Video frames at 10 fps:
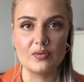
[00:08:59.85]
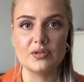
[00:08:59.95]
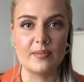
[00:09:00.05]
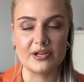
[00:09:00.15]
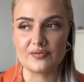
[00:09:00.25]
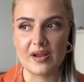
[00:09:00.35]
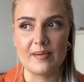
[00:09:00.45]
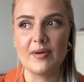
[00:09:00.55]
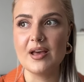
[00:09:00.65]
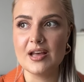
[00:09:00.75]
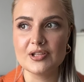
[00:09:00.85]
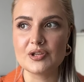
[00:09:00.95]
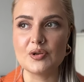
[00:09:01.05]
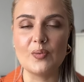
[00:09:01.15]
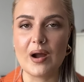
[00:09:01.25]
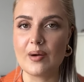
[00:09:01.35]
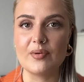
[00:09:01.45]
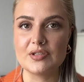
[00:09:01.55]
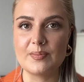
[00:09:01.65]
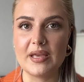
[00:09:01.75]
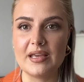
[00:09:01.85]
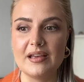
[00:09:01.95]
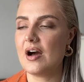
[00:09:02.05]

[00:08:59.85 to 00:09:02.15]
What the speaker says: to my dream, to where I want to be.